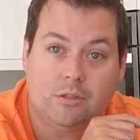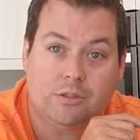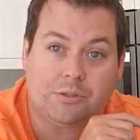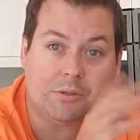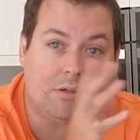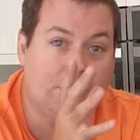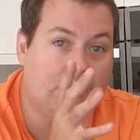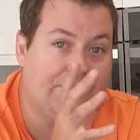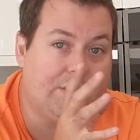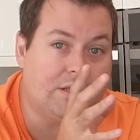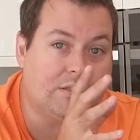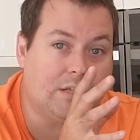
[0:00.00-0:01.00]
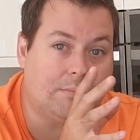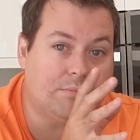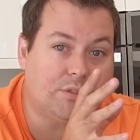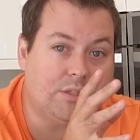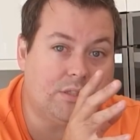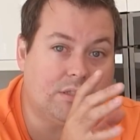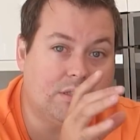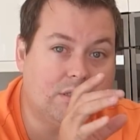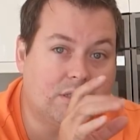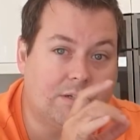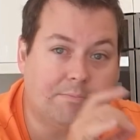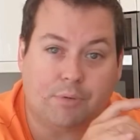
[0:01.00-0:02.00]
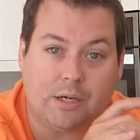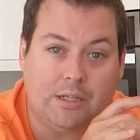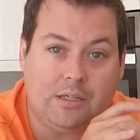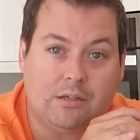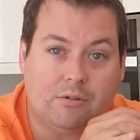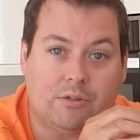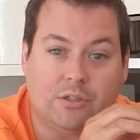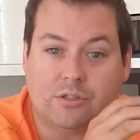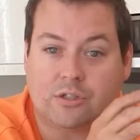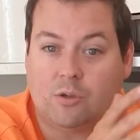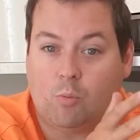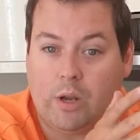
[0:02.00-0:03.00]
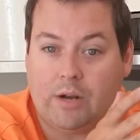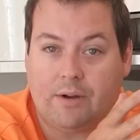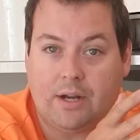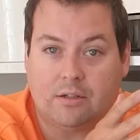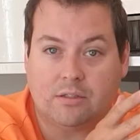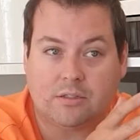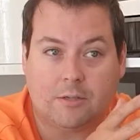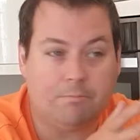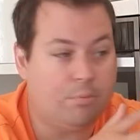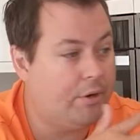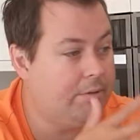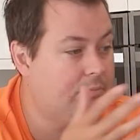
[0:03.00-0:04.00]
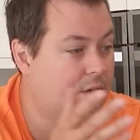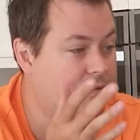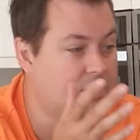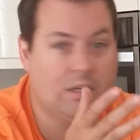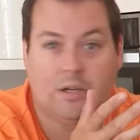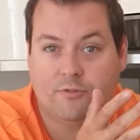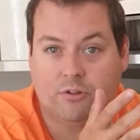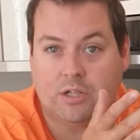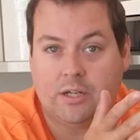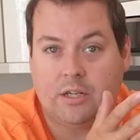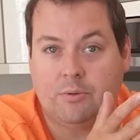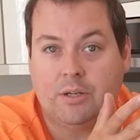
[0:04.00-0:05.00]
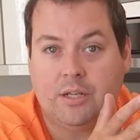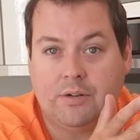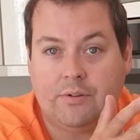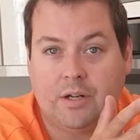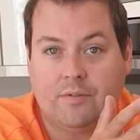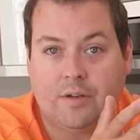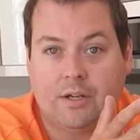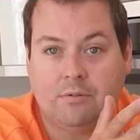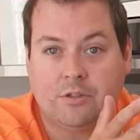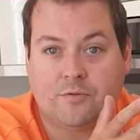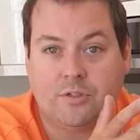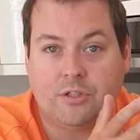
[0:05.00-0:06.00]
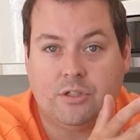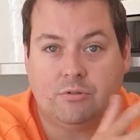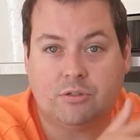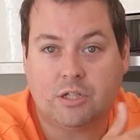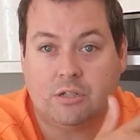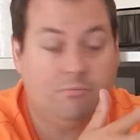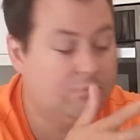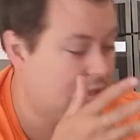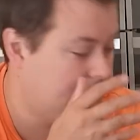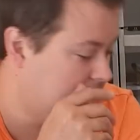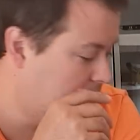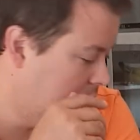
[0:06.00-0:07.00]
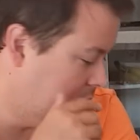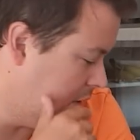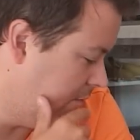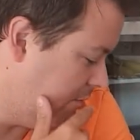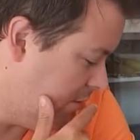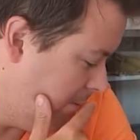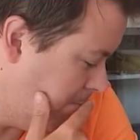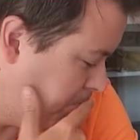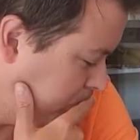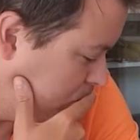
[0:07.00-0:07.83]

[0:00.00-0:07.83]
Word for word: So I don't know if the assumption is that it's going to break or that it's going to wear out at some point. Obviously, I've not done anywhere near enough hours for it to do so, so it's working fine.